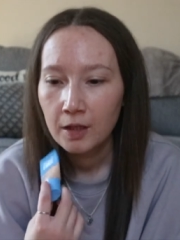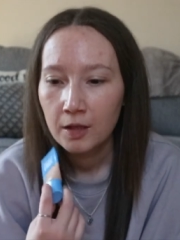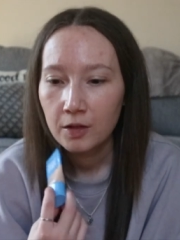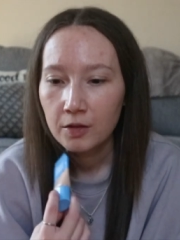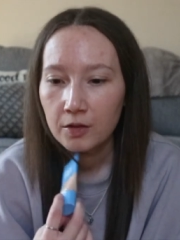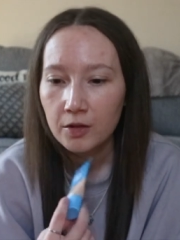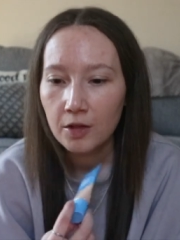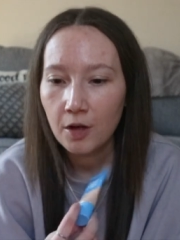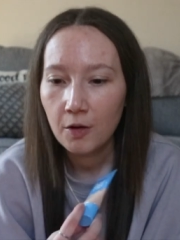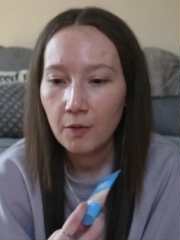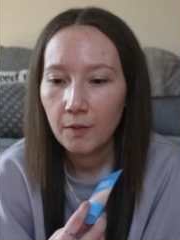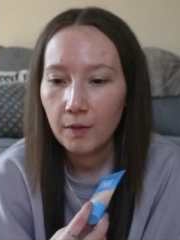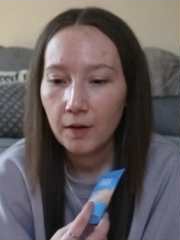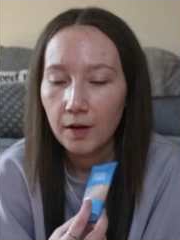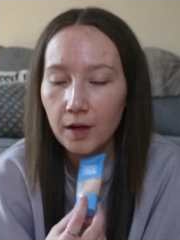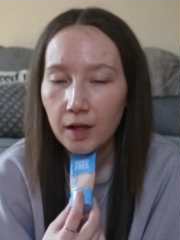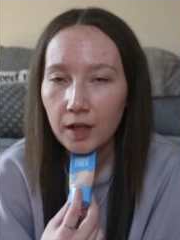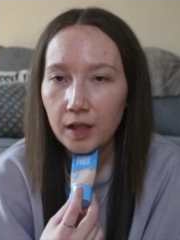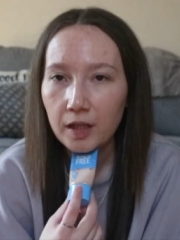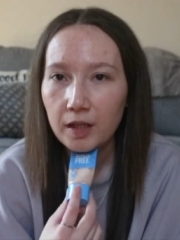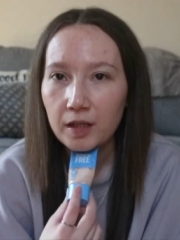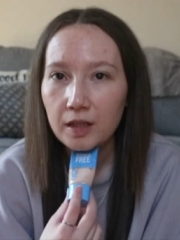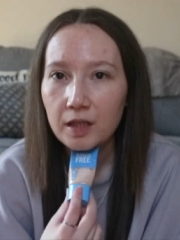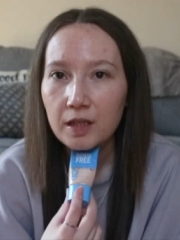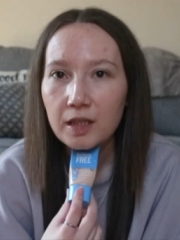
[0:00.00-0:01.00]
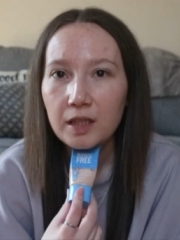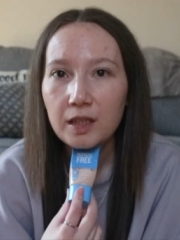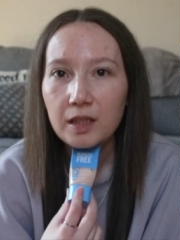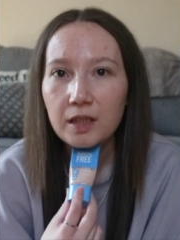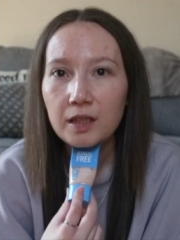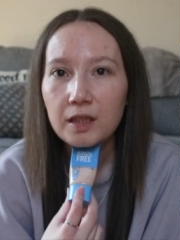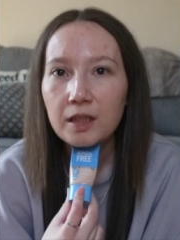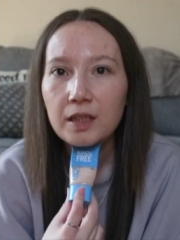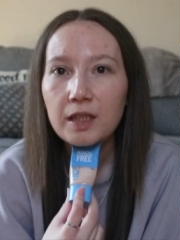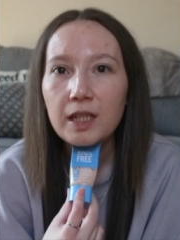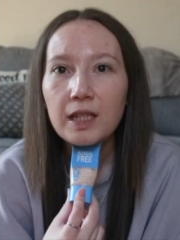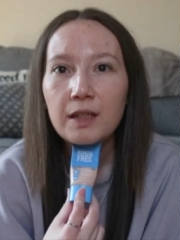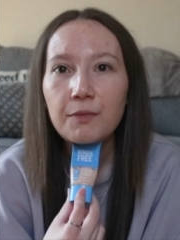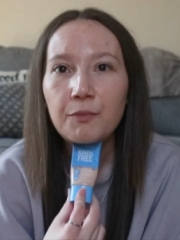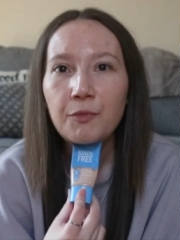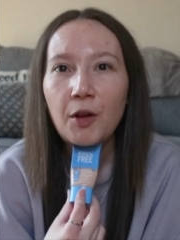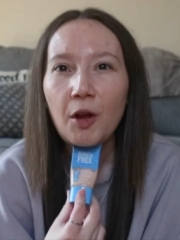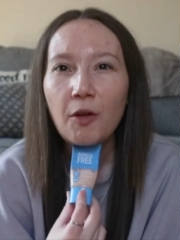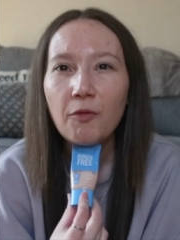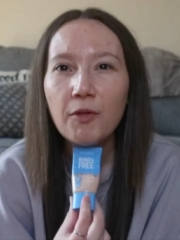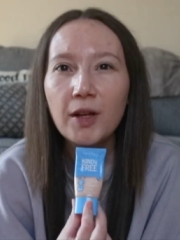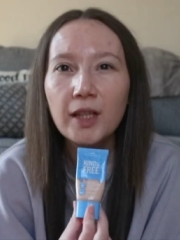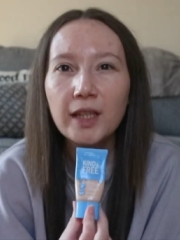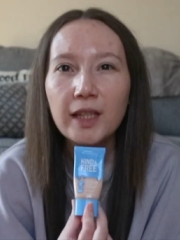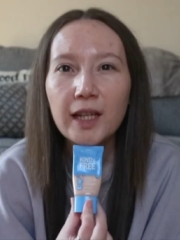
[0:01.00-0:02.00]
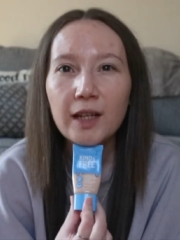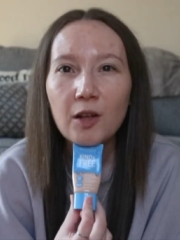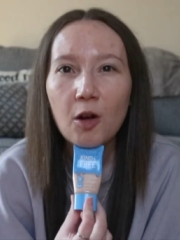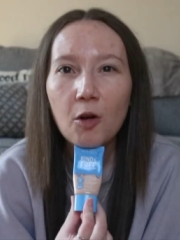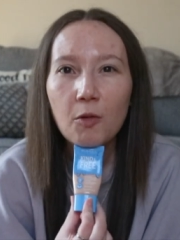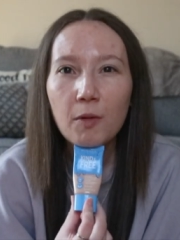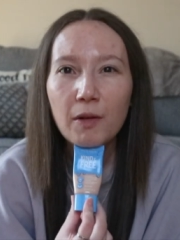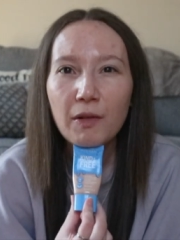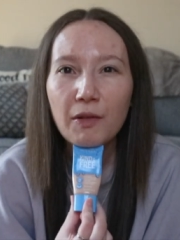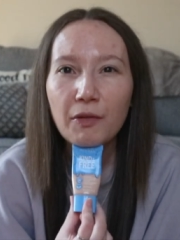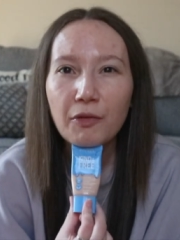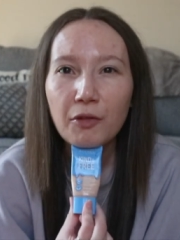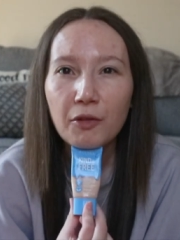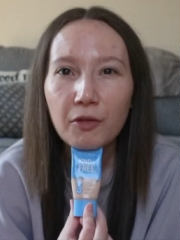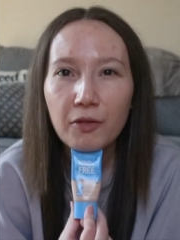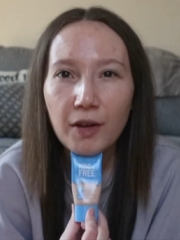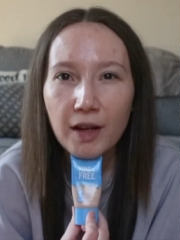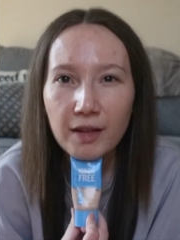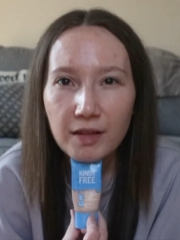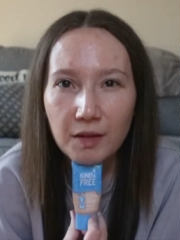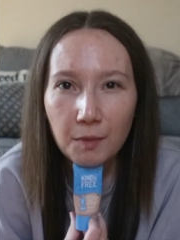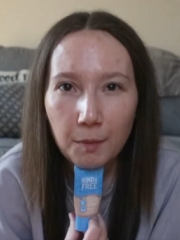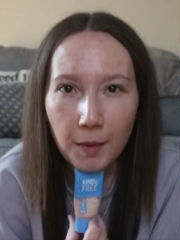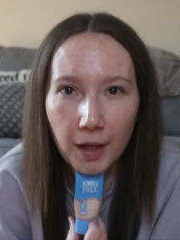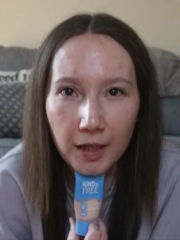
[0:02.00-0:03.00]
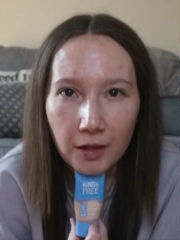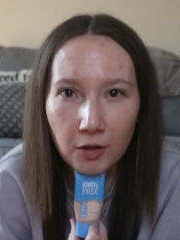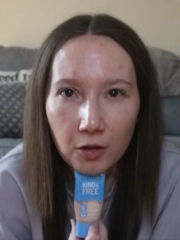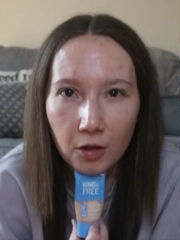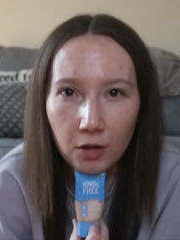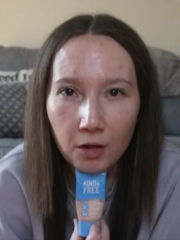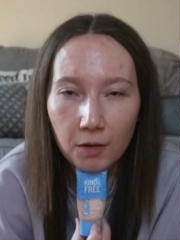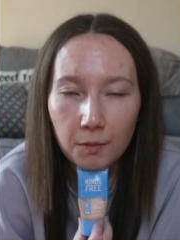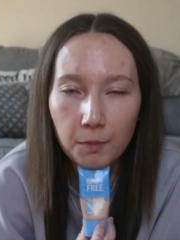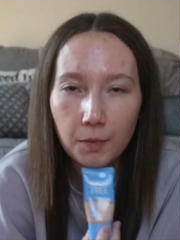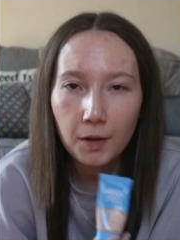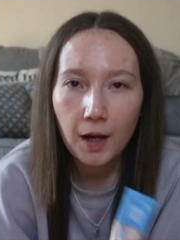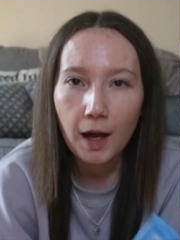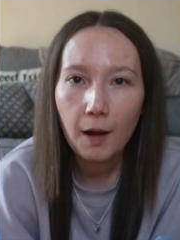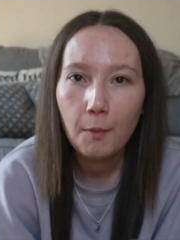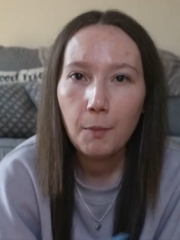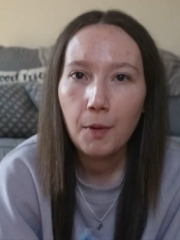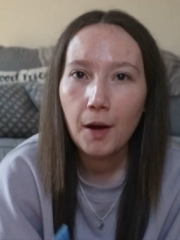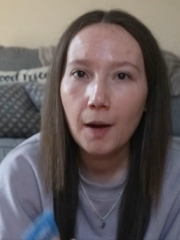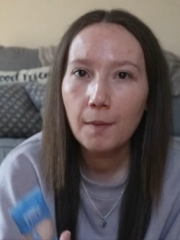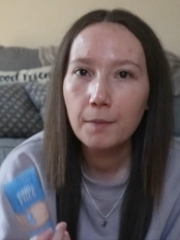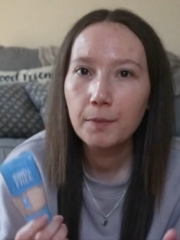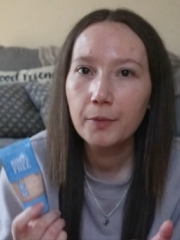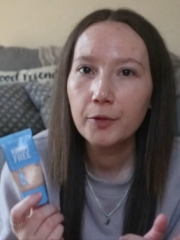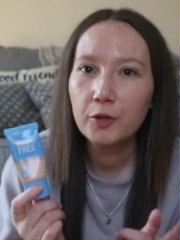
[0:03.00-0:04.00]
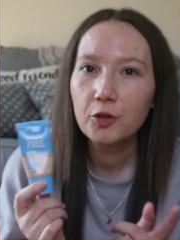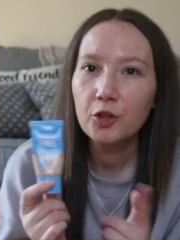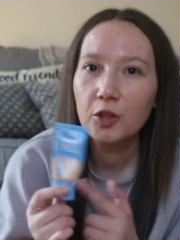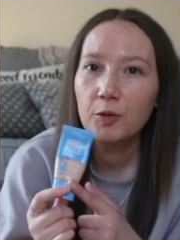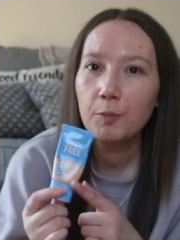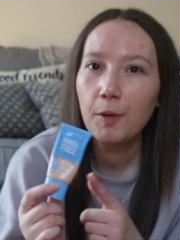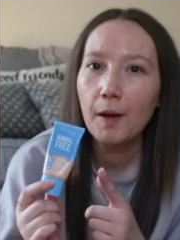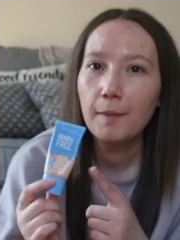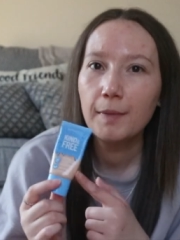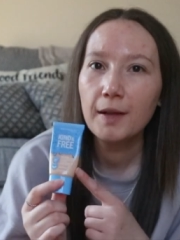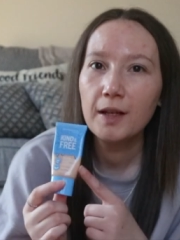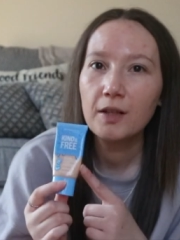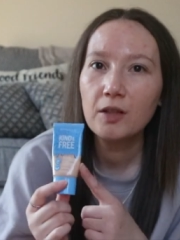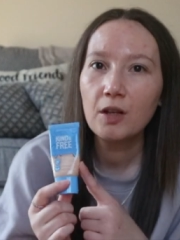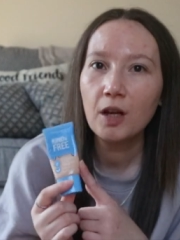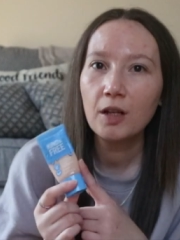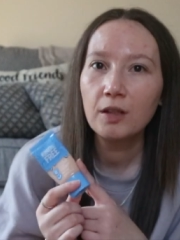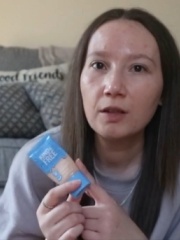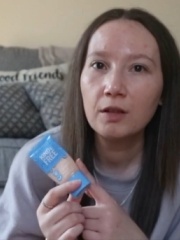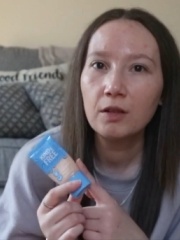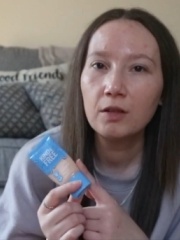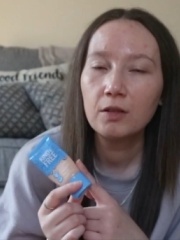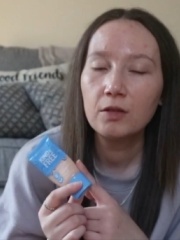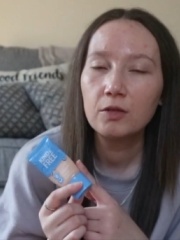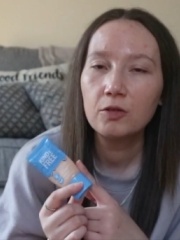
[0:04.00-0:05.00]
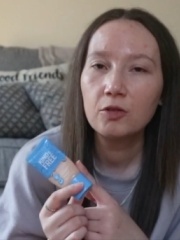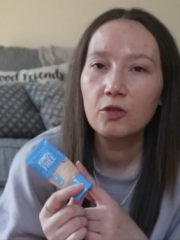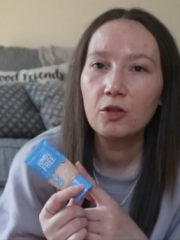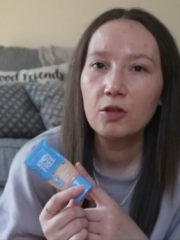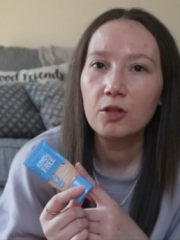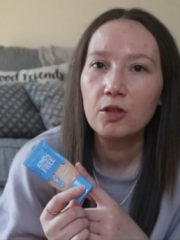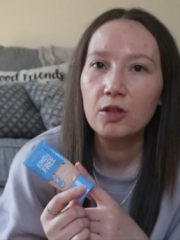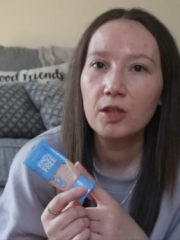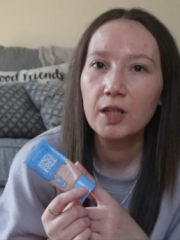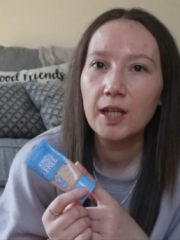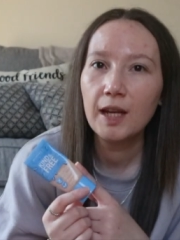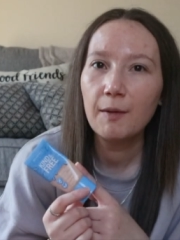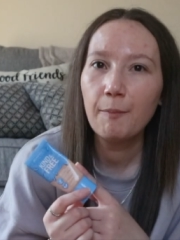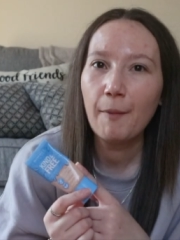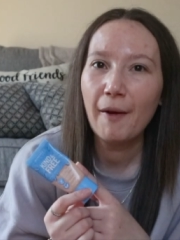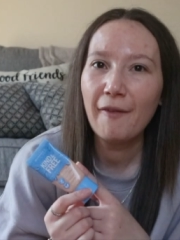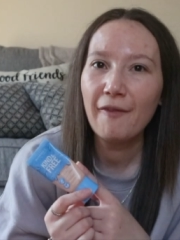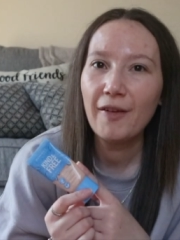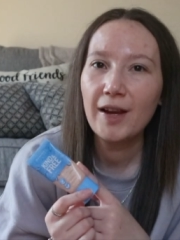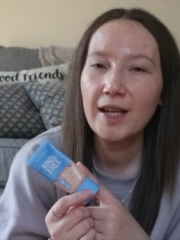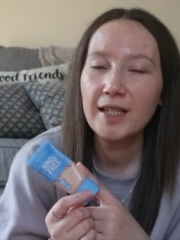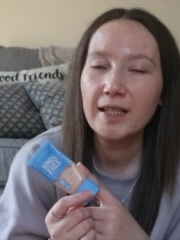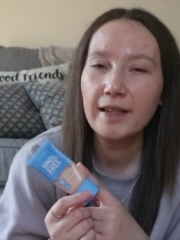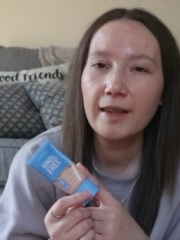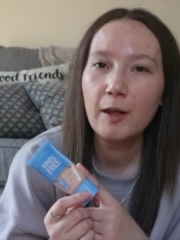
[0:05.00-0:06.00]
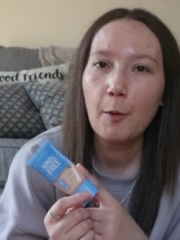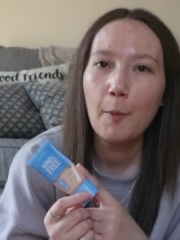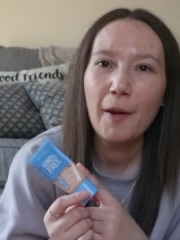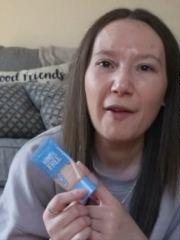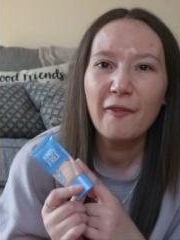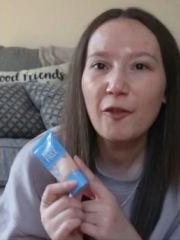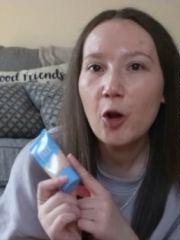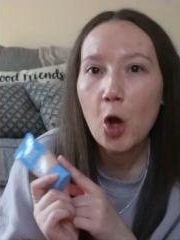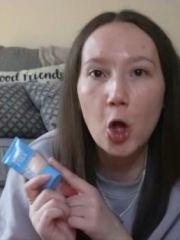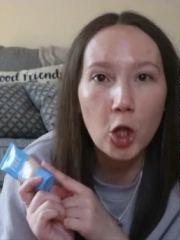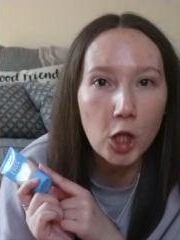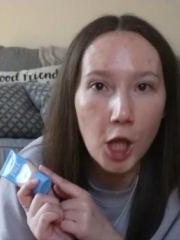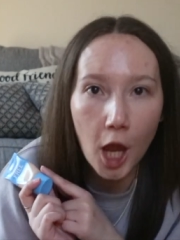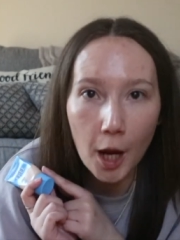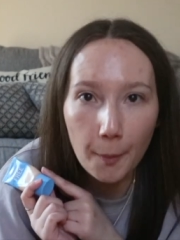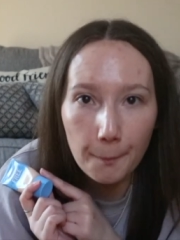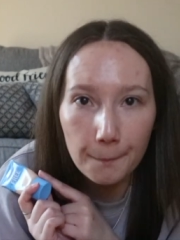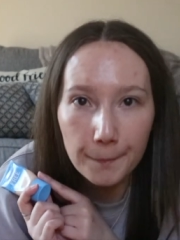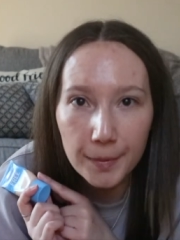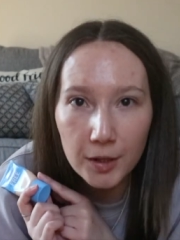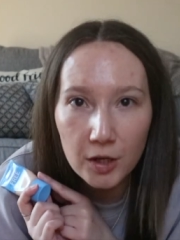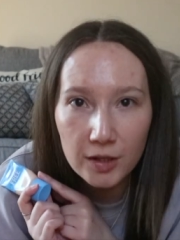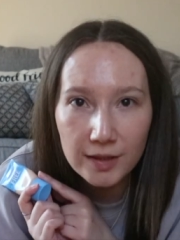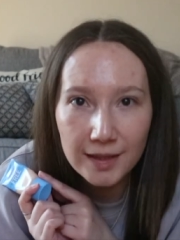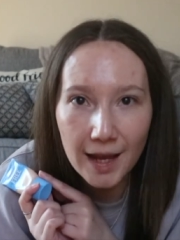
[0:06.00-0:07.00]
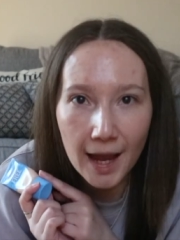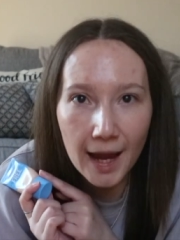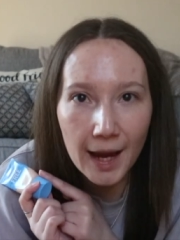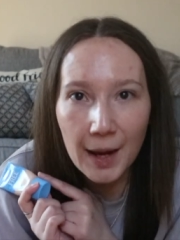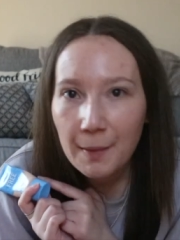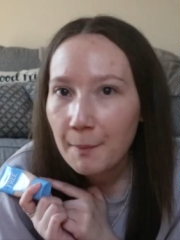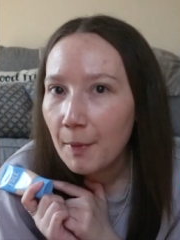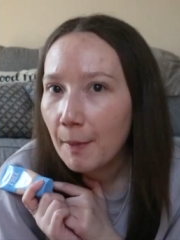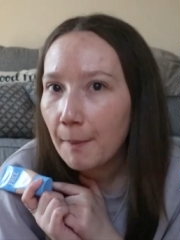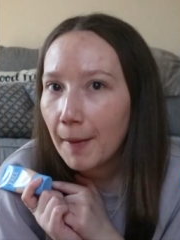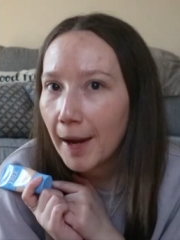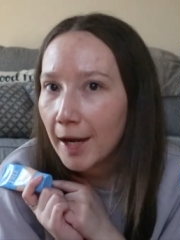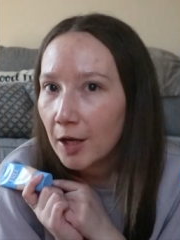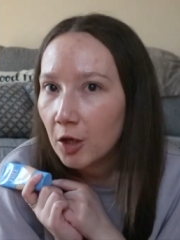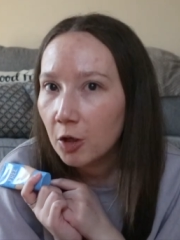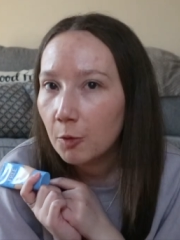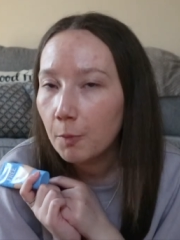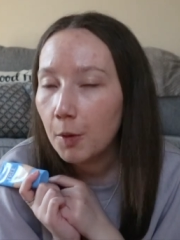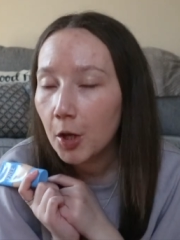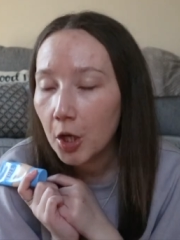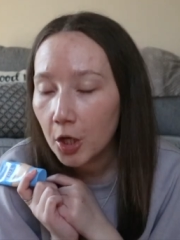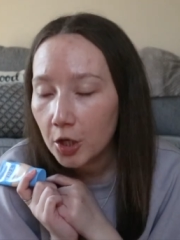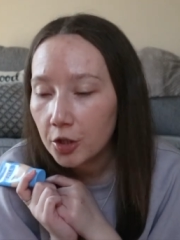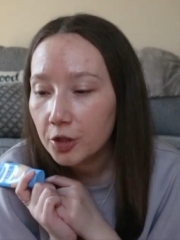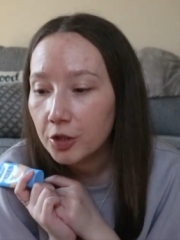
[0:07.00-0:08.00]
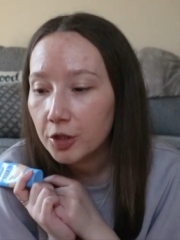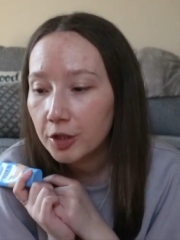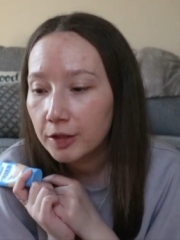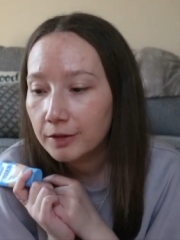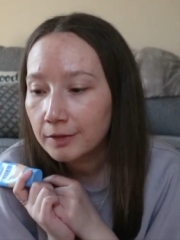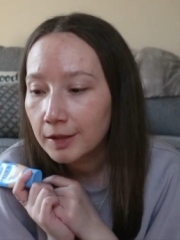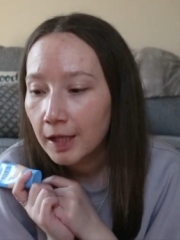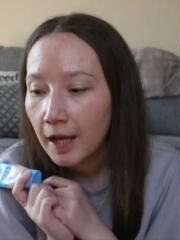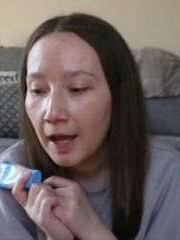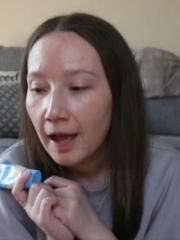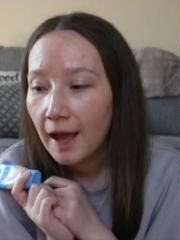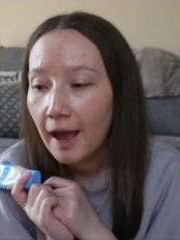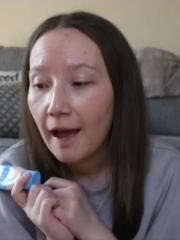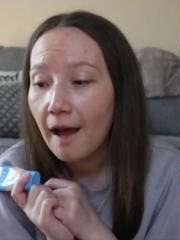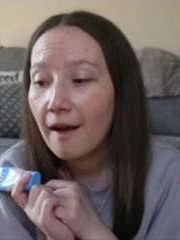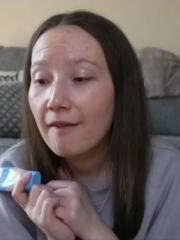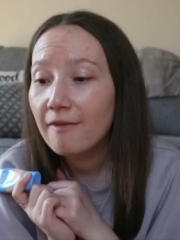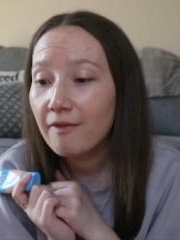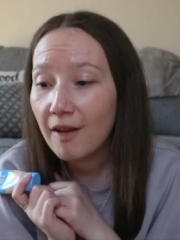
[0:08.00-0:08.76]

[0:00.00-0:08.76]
So it's not really go with a full face of makeup, but I'll just pop this on just to give my face a little bit of colour because I am a pale person, a